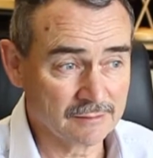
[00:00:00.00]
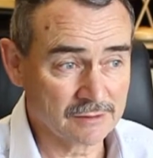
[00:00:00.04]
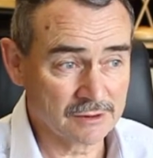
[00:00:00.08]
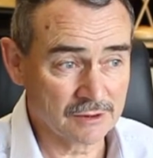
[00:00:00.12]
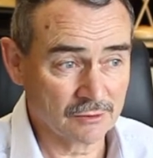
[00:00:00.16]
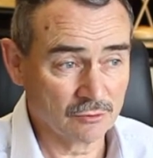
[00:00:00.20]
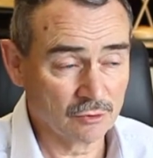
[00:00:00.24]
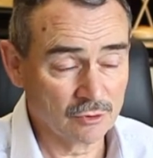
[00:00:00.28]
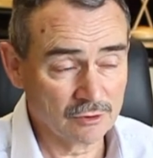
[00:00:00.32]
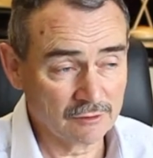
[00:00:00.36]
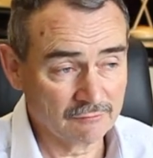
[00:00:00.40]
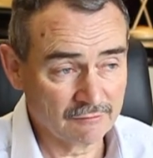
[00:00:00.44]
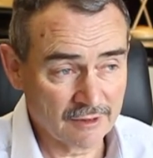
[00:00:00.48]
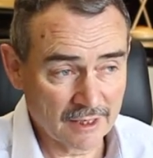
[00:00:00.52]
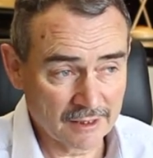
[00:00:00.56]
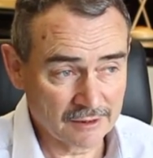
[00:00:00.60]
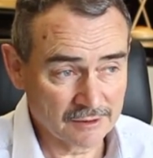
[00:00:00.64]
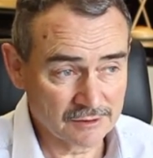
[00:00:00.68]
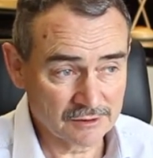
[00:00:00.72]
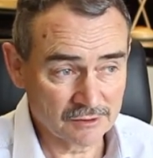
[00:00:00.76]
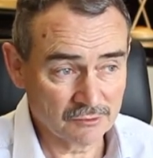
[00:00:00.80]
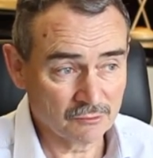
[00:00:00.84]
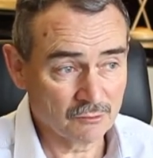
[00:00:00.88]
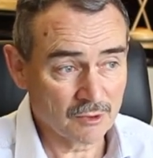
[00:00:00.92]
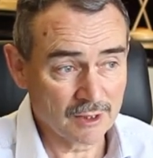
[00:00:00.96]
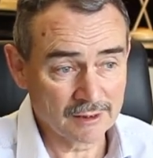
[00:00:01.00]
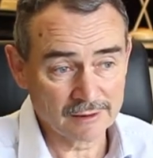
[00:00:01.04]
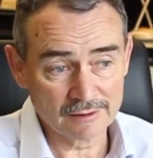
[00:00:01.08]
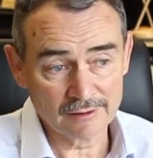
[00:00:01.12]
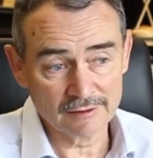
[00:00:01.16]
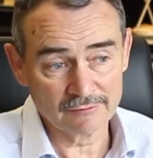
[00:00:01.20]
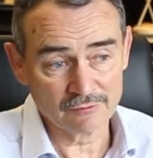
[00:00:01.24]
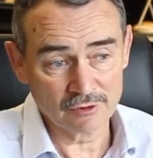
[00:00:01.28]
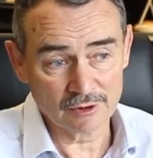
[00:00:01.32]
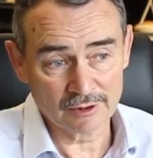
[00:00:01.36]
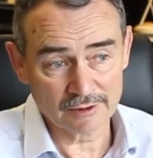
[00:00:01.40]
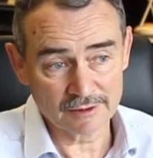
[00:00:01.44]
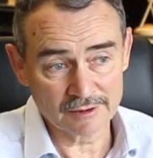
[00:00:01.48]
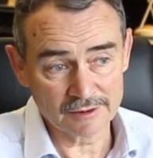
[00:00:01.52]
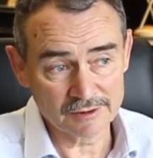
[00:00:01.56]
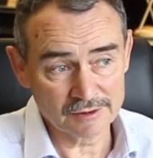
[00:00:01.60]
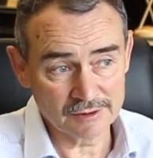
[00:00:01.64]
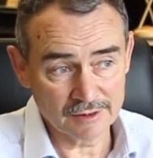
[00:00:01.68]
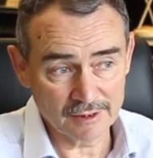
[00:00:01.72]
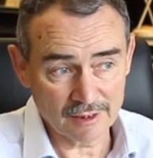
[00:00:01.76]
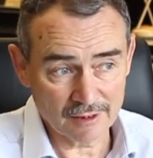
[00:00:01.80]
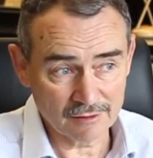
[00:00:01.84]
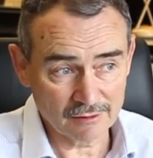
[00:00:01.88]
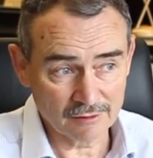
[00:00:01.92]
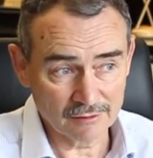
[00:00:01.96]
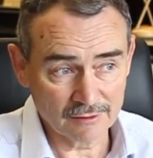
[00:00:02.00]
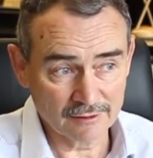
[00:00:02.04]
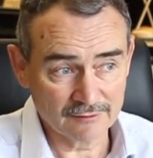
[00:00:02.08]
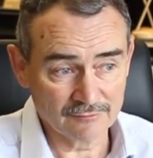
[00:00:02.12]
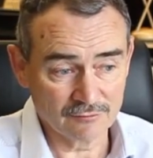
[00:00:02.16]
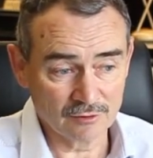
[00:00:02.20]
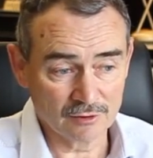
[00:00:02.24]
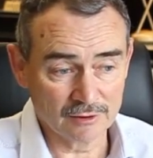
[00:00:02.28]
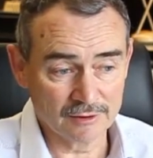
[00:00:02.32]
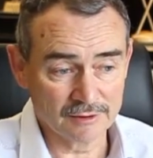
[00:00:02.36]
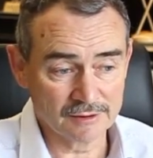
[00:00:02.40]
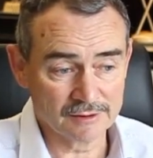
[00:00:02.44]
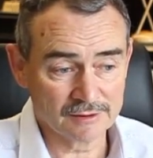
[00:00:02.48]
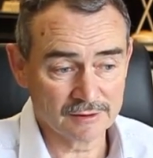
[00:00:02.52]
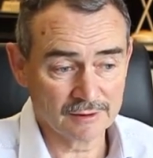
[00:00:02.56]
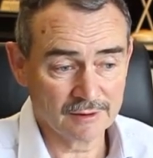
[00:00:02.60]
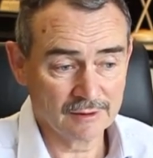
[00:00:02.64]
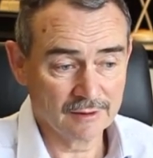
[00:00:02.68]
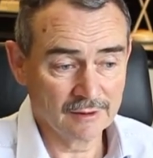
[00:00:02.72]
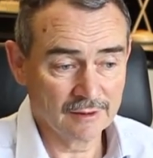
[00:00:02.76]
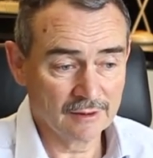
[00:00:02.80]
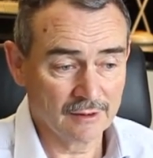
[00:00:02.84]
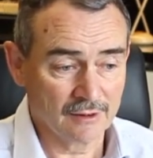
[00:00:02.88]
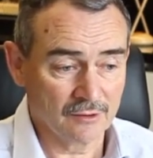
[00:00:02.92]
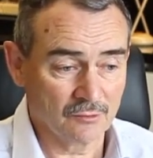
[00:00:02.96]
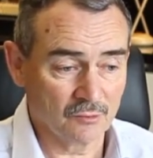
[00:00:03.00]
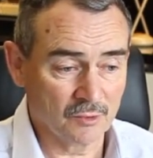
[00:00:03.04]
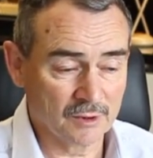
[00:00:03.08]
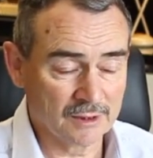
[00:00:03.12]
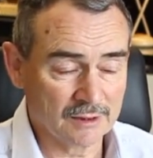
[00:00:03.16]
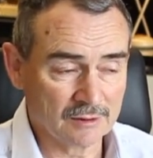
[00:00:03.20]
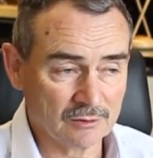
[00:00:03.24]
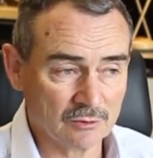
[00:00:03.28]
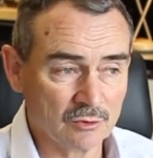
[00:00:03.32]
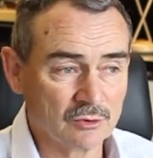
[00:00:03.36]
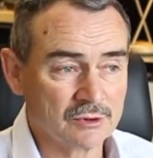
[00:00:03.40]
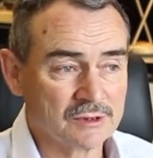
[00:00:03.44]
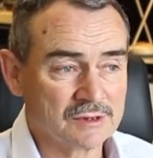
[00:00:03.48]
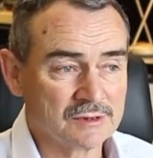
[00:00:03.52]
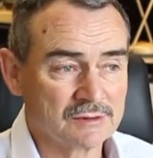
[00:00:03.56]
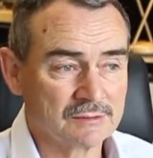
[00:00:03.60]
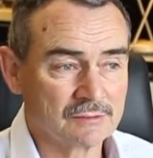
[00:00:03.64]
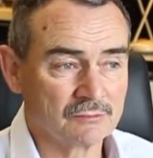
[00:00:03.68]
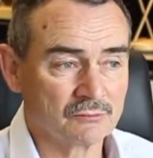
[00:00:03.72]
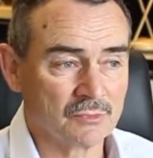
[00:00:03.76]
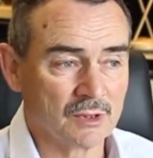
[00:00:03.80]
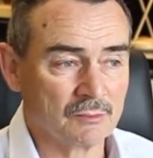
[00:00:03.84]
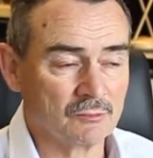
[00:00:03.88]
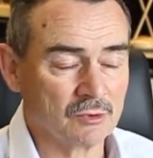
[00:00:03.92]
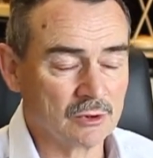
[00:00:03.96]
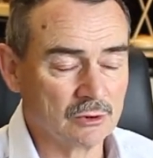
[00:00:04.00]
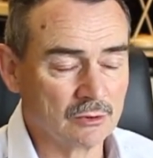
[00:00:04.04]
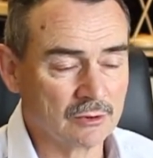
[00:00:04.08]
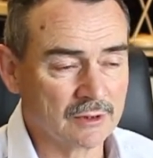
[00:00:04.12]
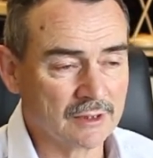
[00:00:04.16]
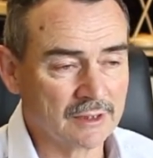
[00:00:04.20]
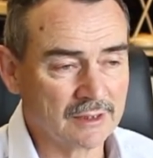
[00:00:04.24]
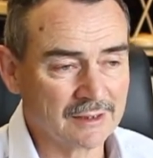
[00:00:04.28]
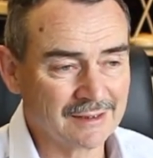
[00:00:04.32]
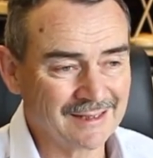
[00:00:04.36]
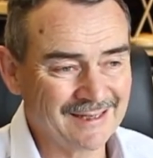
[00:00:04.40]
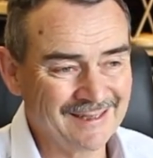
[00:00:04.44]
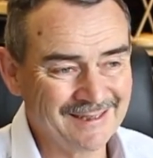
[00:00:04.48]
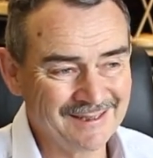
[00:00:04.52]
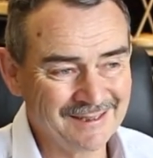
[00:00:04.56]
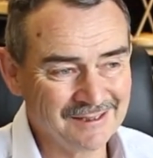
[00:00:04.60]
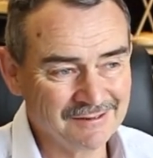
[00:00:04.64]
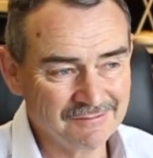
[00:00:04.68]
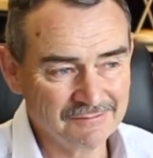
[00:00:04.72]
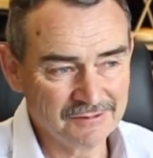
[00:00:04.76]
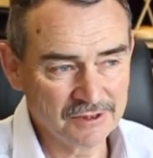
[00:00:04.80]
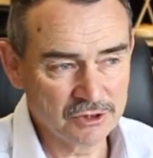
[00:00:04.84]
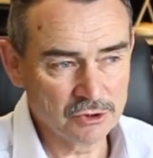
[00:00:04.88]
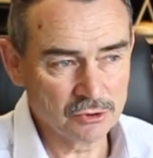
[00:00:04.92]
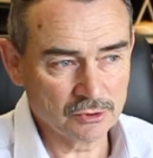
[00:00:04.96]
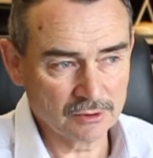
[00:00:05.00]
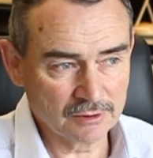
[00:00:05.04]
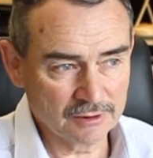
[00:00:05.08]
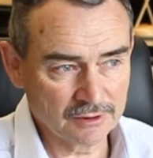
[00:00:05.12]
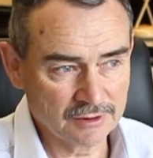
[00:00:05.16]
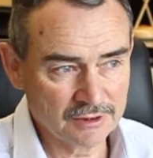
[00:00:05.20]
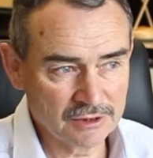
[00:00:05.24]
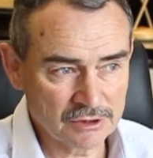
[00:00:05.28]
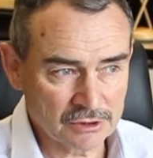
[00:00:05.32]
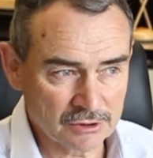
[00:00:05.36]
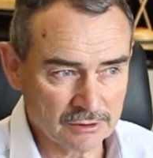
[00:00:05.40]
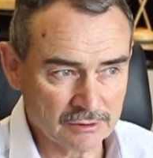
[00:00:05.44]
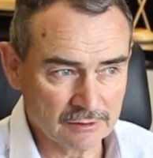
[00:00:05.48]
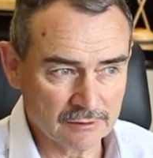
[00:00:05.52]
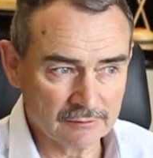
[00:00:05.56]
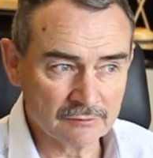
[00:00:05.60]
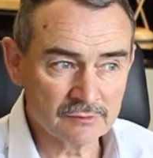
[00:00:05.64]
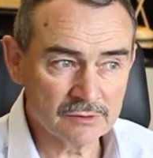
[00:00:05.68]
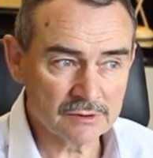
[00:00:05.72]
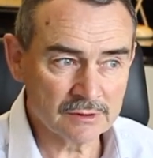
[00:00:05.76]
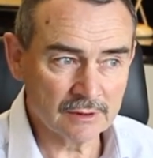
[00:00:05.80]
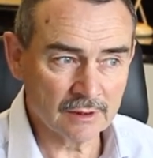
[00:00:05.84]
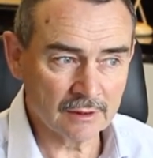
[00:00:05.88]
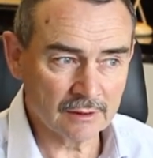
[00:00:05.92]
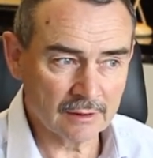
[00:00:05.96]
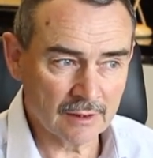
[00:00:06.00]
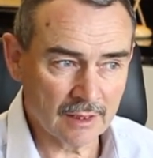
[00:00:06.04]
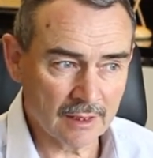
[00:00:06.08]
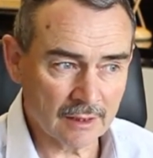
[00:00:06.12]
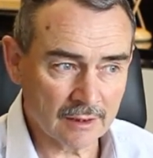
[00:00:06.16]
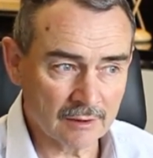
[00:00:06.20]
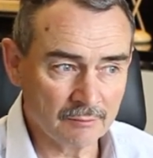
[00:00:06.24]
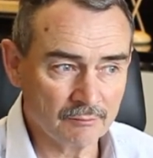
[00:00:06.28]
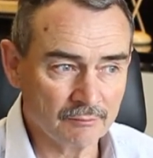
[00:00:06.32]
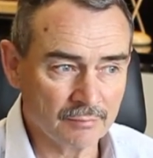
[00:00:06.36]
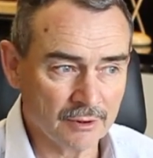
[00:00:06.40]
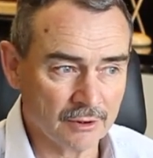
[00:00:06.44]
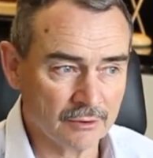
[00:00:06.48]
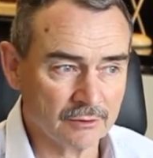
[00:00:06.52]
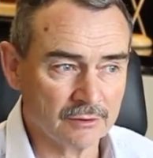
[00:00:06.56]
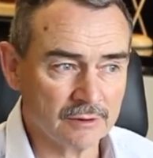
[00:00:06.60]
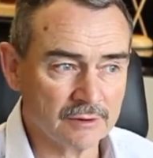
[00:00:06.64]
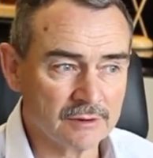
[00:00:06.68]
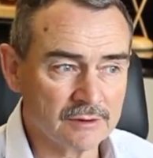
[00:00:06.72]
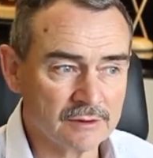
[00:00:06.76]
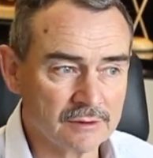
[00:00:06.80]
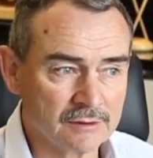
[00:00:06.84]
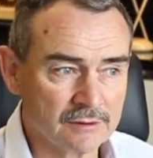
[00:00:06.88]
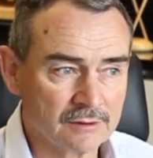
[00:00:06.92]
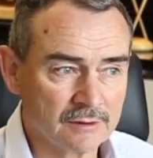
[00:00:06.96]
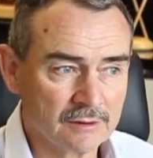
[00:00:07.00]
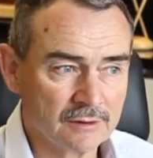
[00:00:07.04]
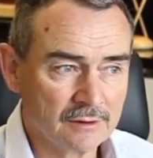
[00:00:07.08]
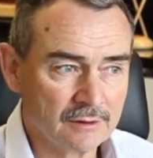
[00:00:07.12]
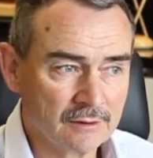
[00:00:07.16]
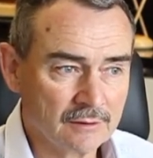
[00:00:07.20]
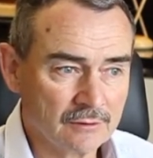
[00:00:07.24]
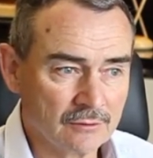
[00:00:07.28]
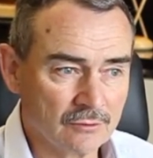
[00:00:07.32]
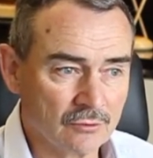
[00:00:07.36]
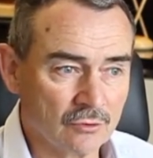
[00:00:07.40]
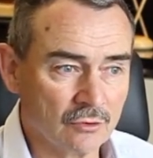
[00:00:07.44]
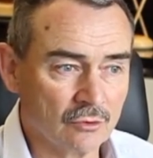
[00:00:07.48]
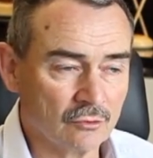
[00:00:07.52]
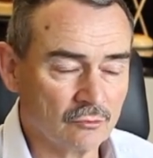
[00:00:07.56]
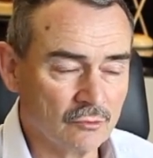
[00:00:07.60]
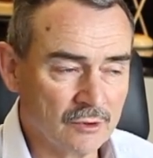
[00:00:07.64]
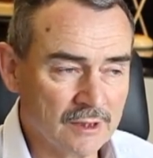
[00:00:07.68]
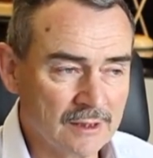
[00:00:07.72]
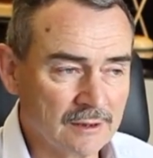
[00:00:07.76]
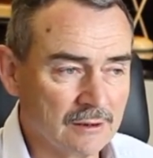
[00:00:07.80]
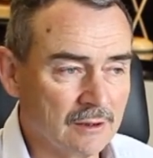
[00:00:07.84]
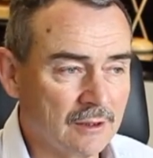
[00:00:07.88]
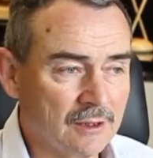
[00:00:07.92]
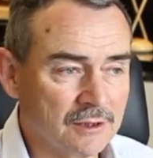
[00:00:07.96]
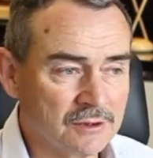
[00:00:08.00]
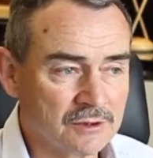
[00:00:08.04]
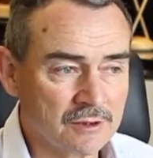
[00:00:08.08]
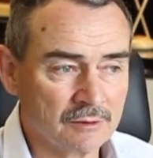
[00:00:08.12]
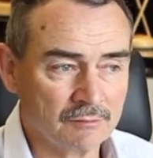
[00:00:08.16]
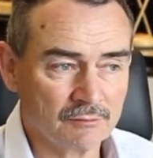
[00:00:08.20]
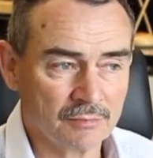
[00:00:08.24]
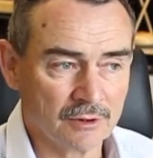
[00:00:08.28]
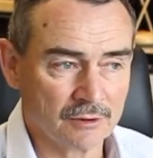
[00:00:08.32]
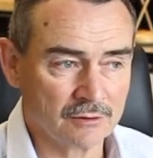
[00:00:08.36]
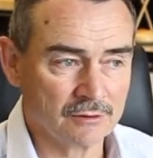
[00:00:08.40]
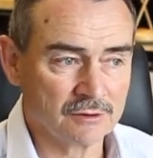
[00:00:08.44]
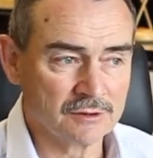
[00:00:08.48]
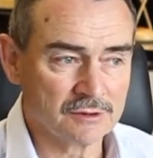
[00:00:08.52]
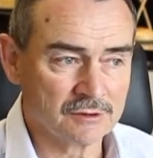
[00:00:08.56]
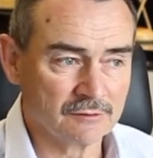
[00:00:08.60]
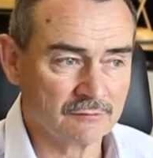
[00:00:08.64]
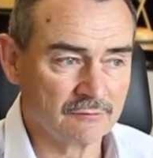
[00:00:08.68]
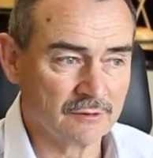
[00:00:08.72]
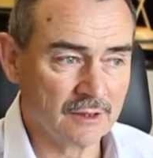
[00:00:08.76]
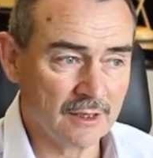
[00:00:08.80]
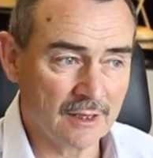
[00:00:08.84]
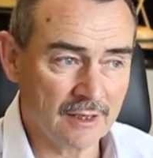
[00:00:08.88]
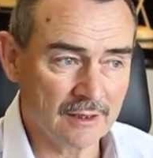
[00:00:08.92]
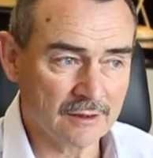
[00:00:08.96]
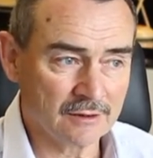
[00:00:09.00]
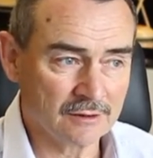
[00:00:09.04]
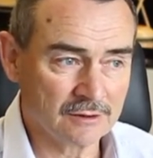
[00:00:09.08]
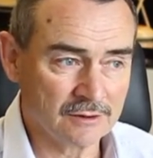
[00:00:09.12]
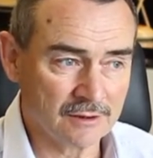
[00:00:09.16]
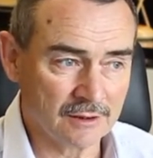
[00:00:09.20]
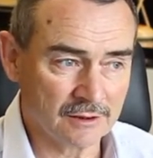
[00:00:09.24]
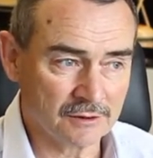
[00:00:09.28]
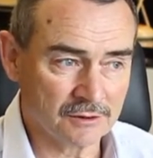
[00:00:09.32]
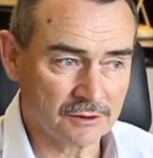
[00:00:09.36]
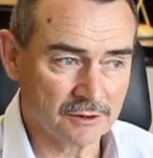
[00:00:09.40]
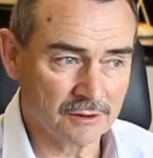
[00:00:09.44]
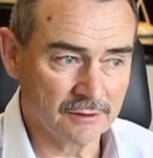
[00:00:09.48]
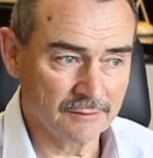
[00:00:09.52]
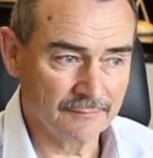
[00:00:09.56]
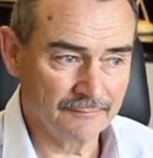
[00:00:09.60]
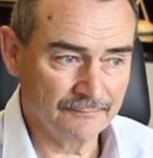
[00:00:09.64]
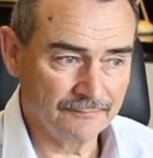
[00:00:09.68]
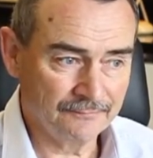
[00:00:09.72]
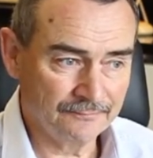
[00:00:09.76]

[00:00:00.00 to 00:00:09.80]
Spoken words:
So all of that is at one level. I guess the other level is when we're looking at individual initiatives that are components or realised components of the architecture.